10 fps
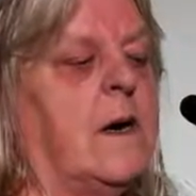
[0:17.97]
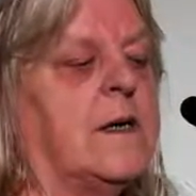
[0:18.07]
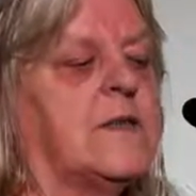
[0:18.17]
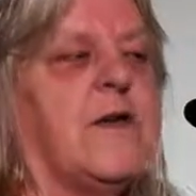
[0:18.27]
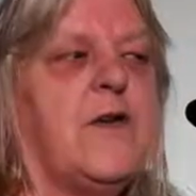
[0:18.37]

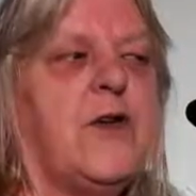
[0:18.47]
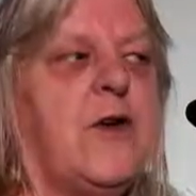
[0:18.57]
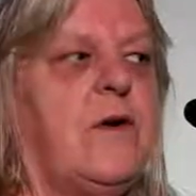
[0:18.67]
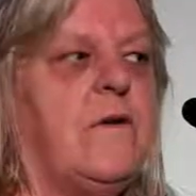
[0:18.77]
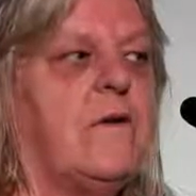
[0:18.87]
So the
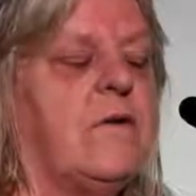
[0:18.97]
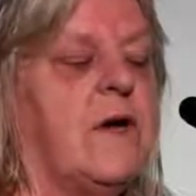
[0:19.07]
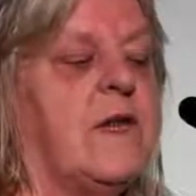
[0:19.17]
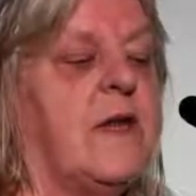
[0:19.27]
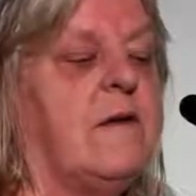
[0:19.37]
user
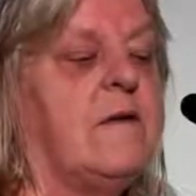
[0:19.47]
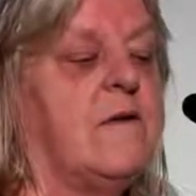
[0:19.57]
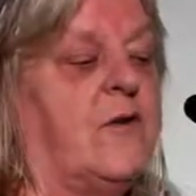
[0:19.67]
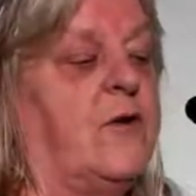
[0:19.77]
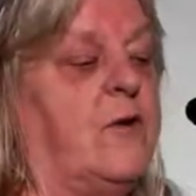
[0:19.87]
in this
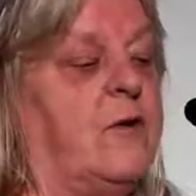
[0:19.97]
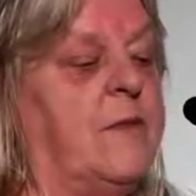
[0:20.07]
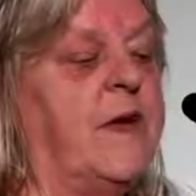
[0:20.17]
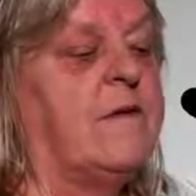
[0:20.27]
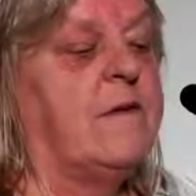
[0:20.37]

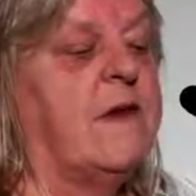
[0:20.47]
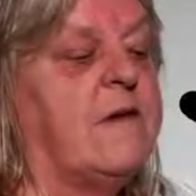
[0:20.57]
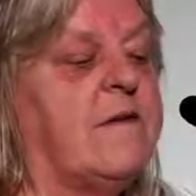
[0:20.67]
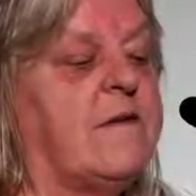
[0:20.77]
term is